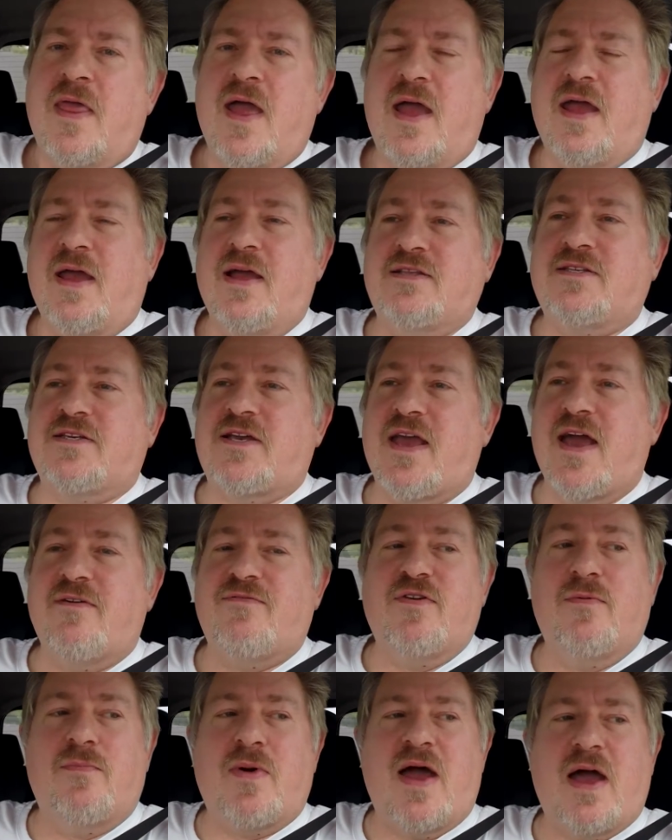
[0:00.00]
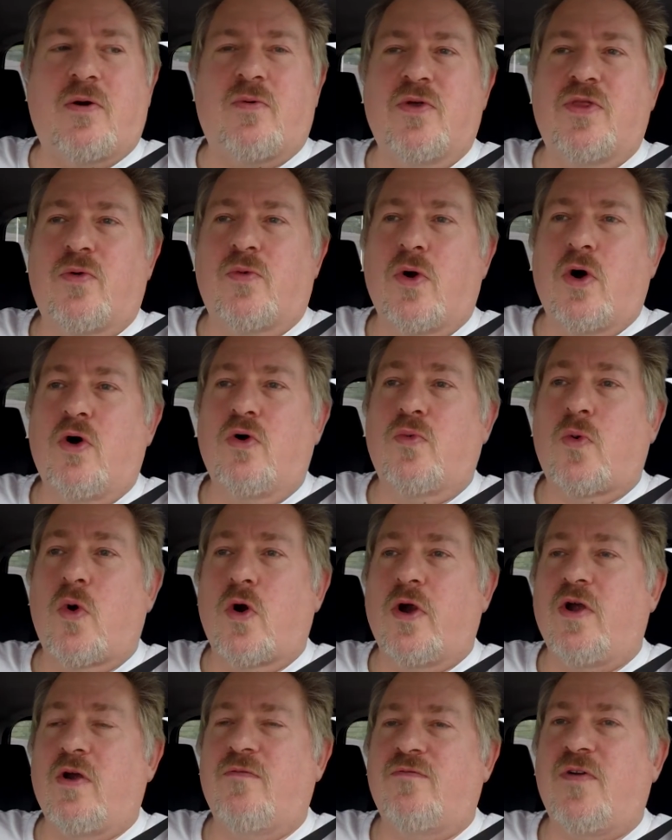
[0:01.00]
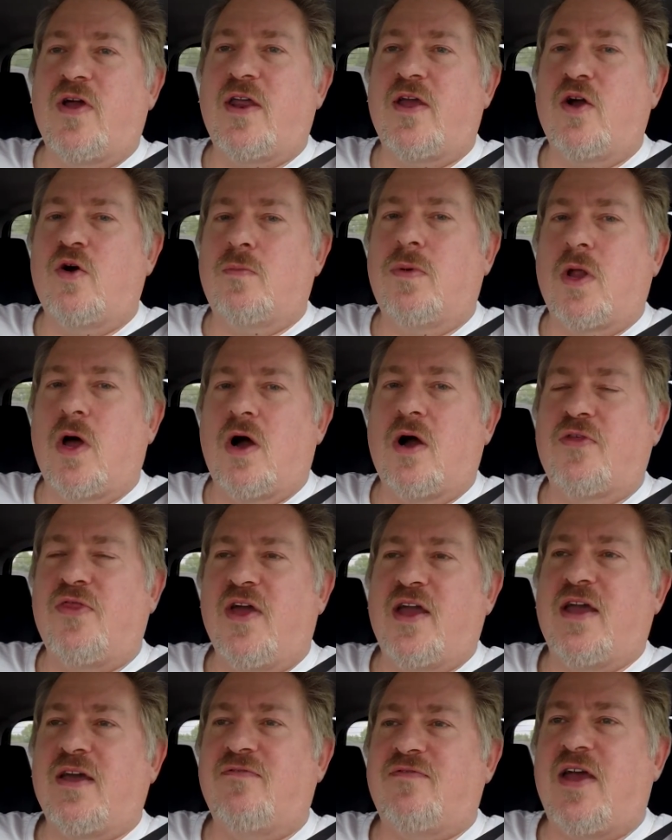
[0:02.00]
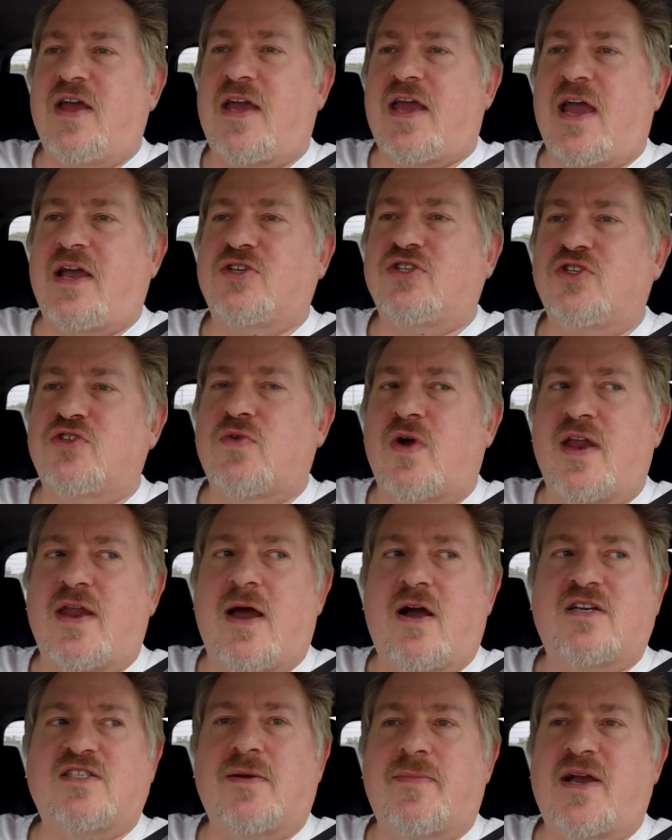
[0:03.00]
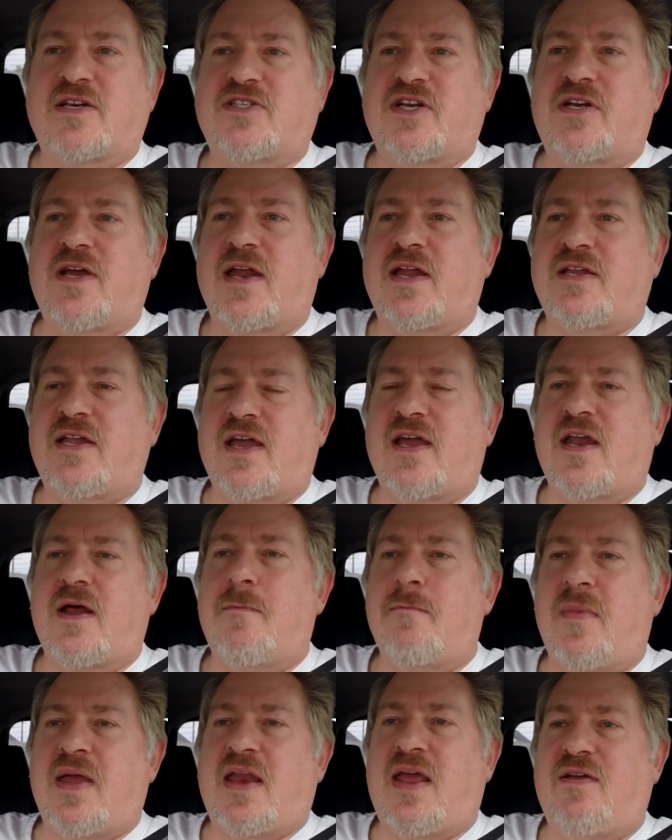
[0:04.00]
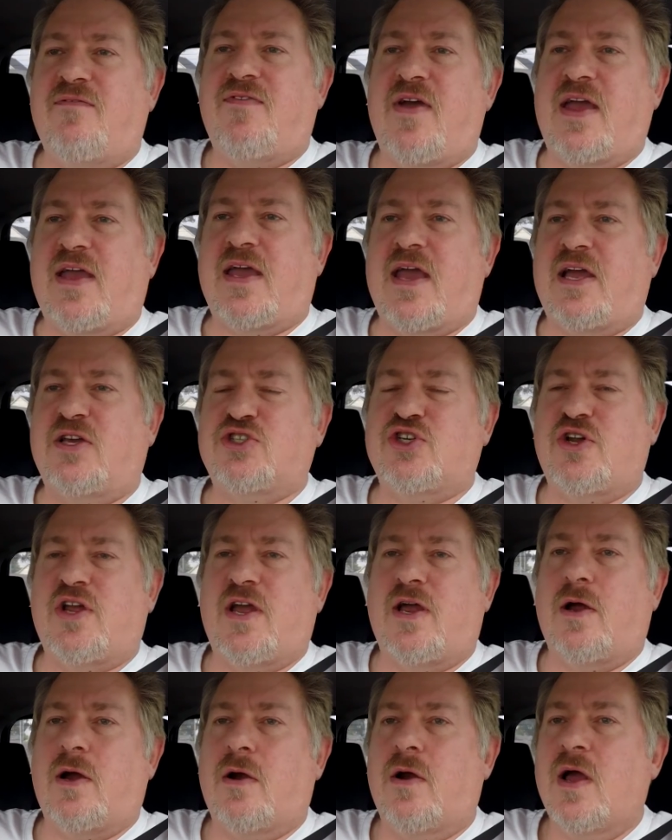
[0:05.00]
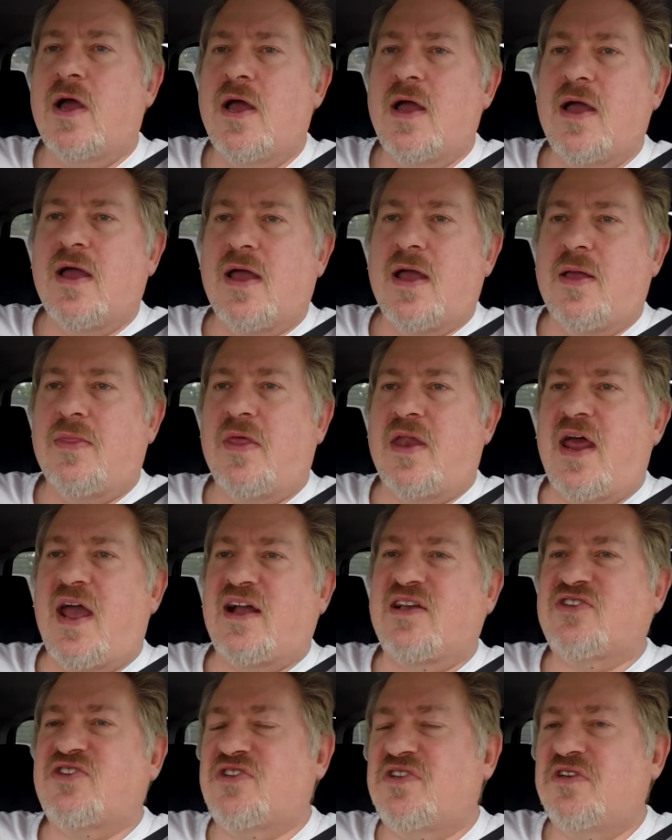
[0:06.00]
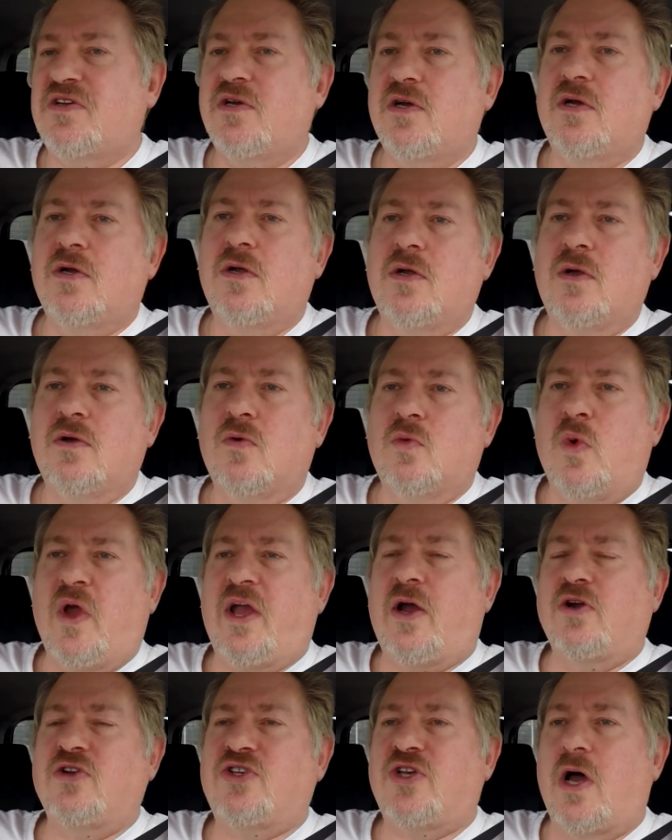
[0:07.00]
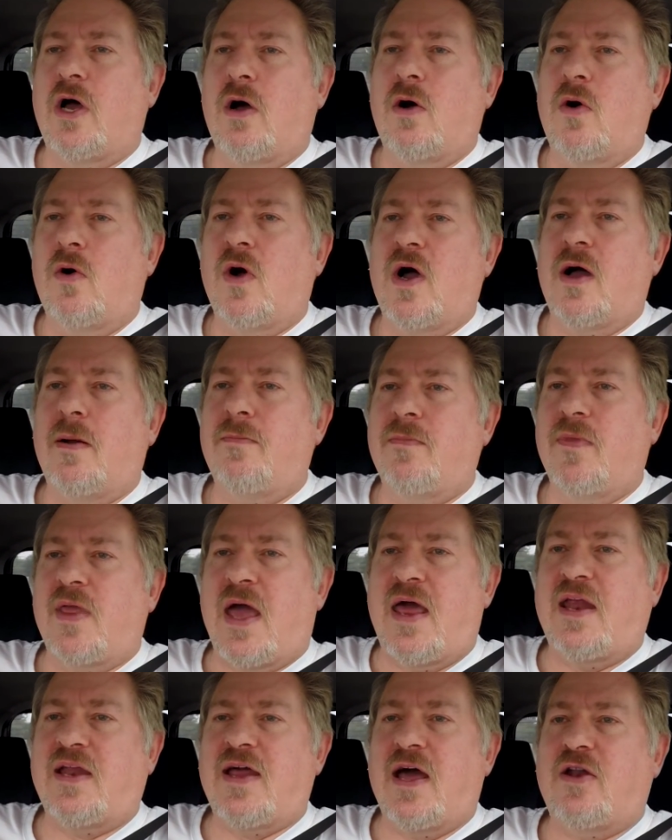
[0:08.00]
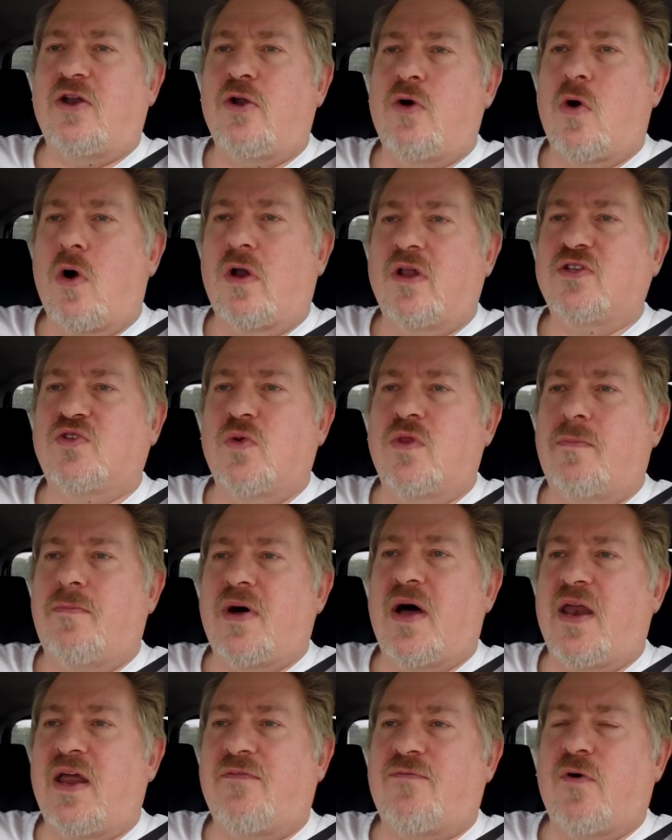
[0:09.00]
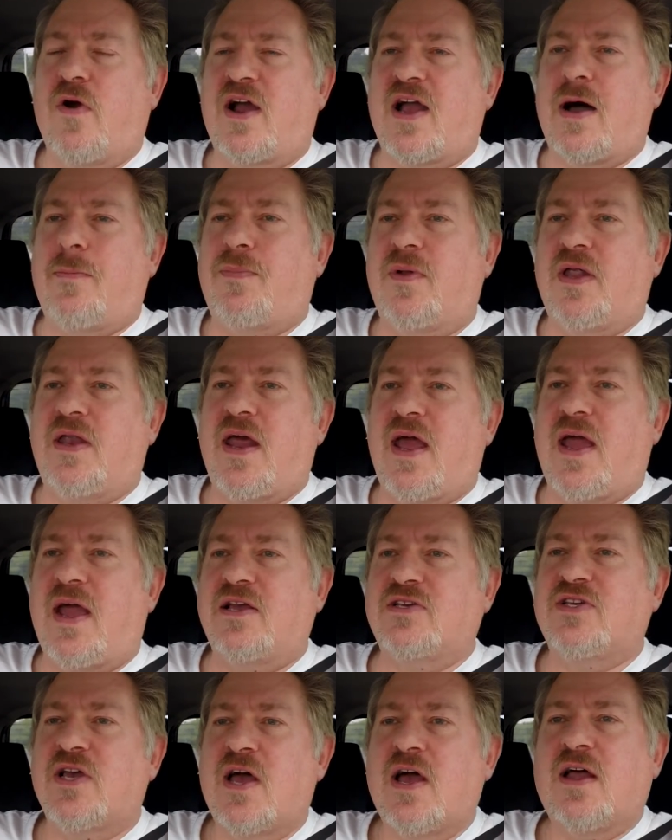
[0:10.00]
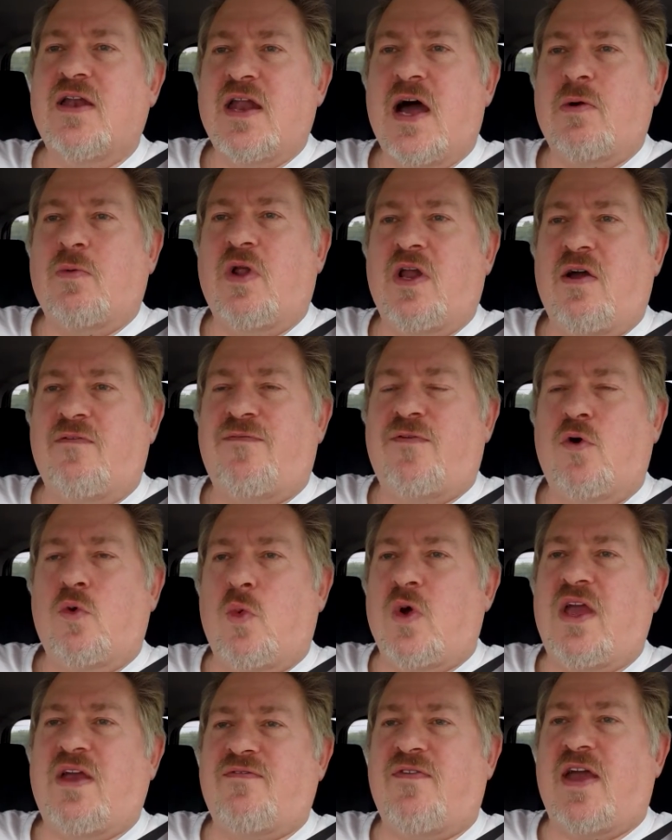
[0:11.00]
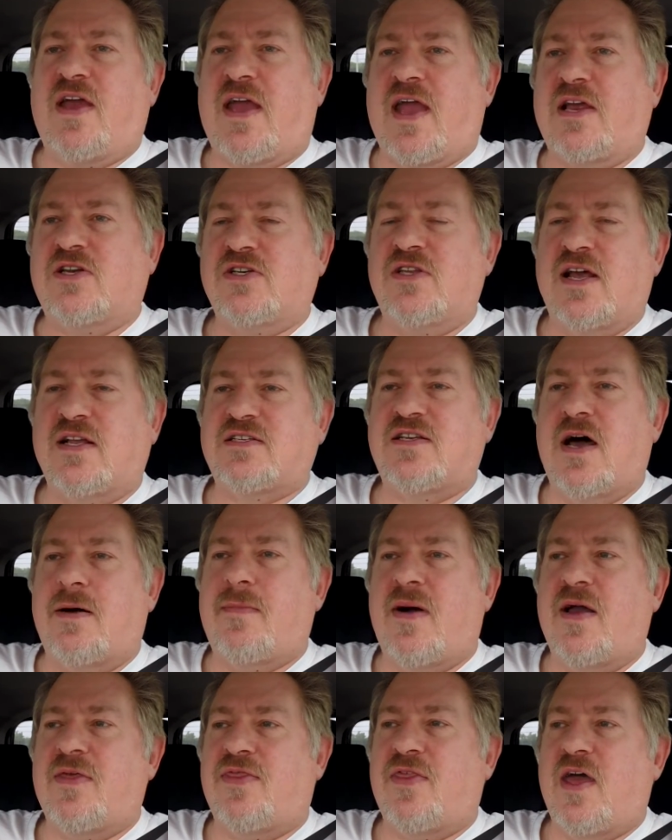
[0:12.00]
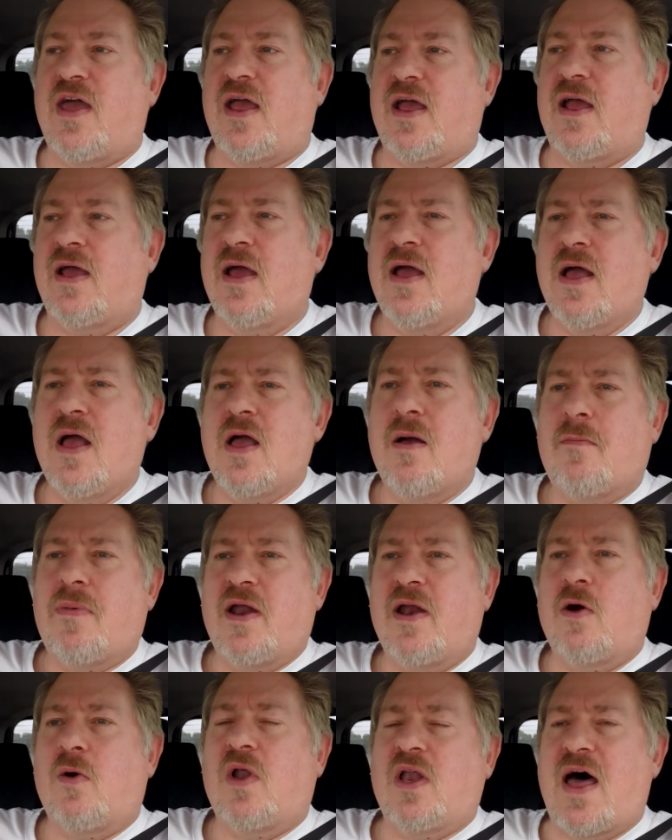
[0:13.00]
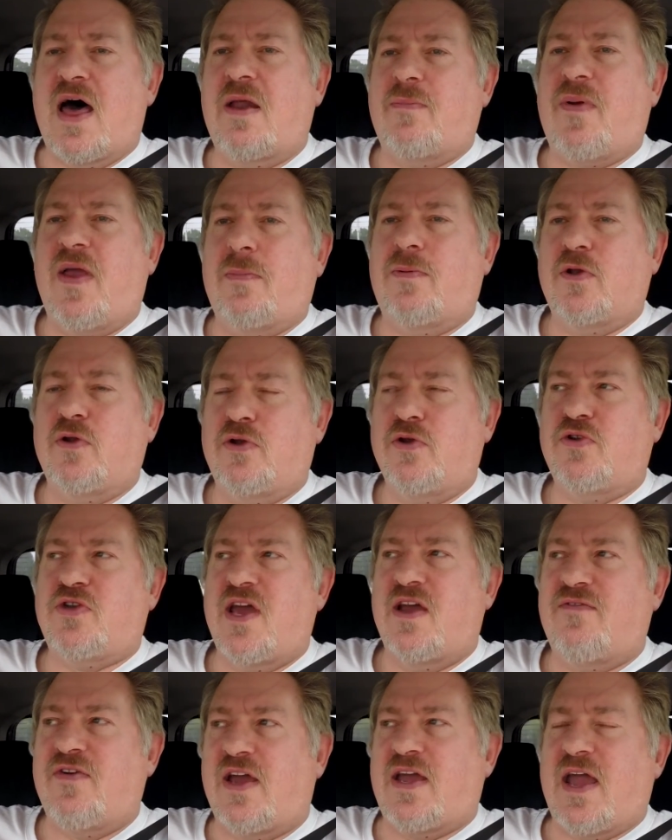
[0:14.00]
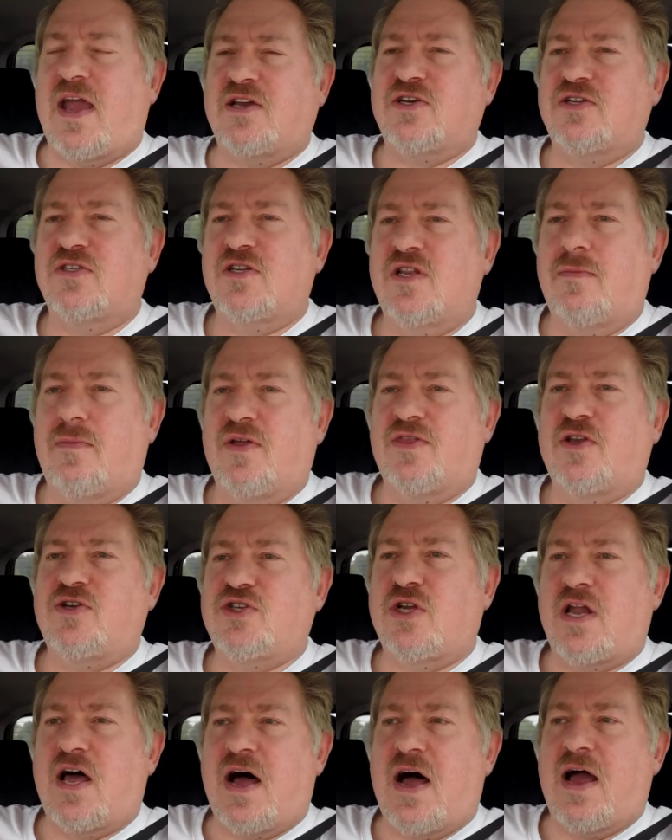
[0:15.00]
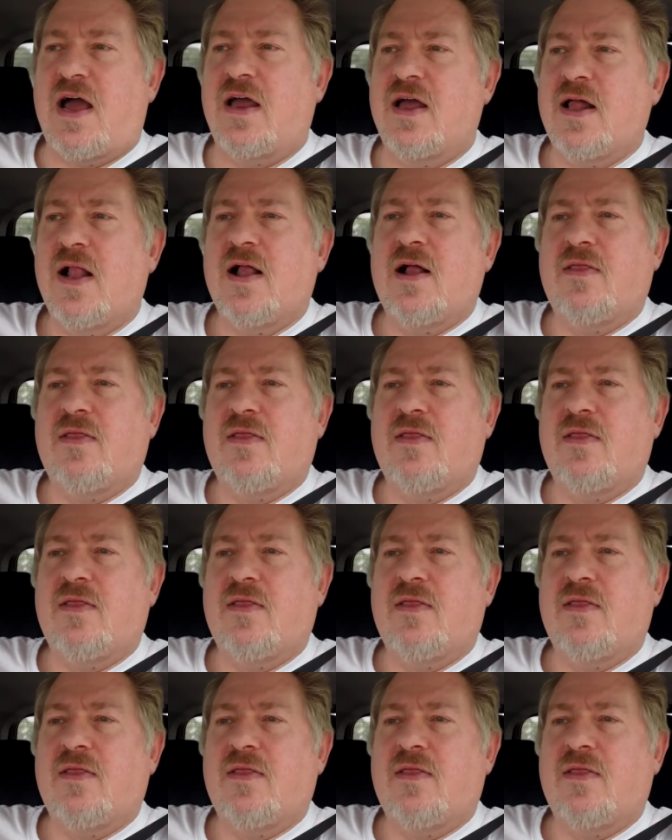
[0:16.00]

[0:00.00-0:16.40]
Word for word: Hey, it's Kevin back with the Road Warrior video blog. Thinking vacations right now because I'm actually kind of taking a mini vacation here in the next week or so. I'm um, heading down to New Orleans with a buddy for a couple of days. Not really a full week vacation, that's not my thing. But I know a lot of people who do take vacations in the month of July.